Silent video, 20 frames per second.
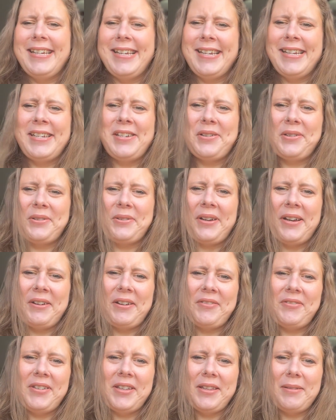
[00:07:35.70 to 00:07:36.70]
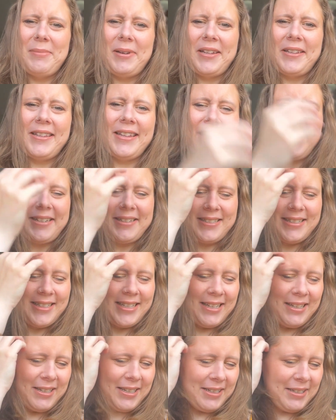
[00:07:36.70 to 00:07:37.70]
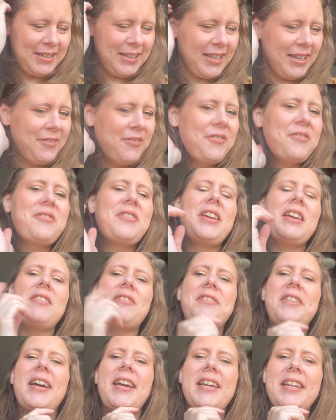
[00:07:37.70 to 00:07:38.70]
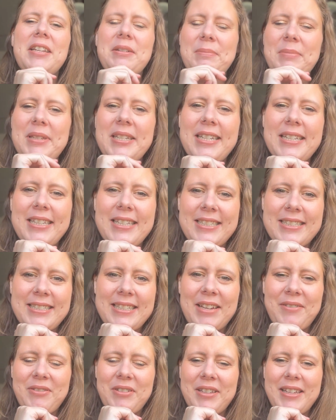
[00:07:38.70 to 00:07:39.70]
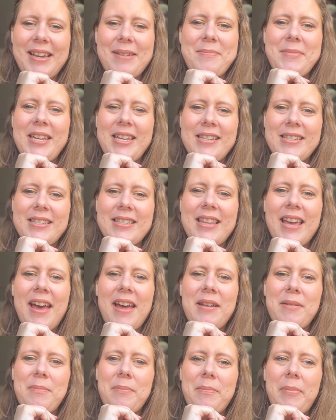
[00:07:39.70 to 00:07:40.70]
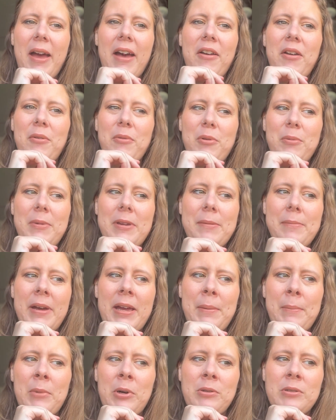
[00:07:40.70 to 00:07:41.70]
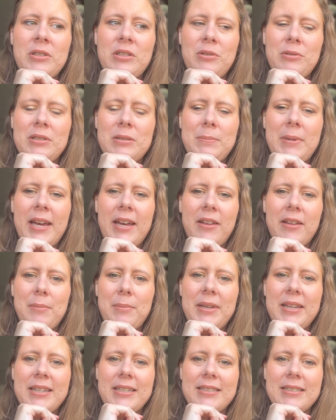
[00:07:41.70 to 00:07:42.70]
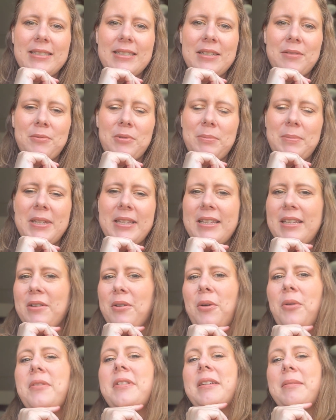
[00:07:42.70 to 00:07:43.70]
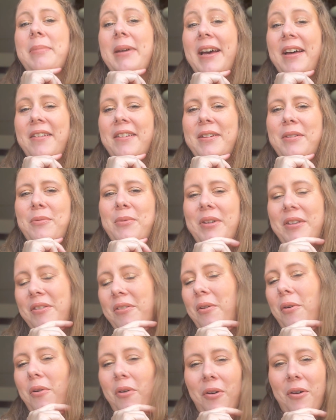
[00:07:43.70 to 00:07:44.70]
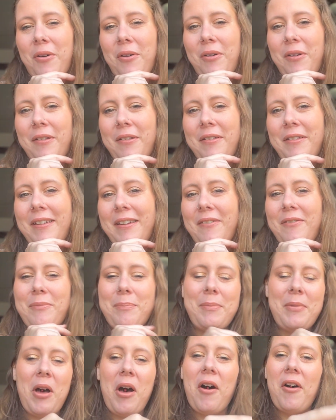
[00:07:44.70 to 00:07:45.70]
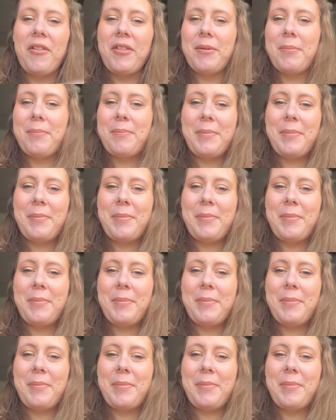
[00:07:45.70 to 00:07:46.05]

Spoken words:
Don't know how I feel about that. That if I complete this level, that means that palette will be my most used palette because it will be the only palette with all the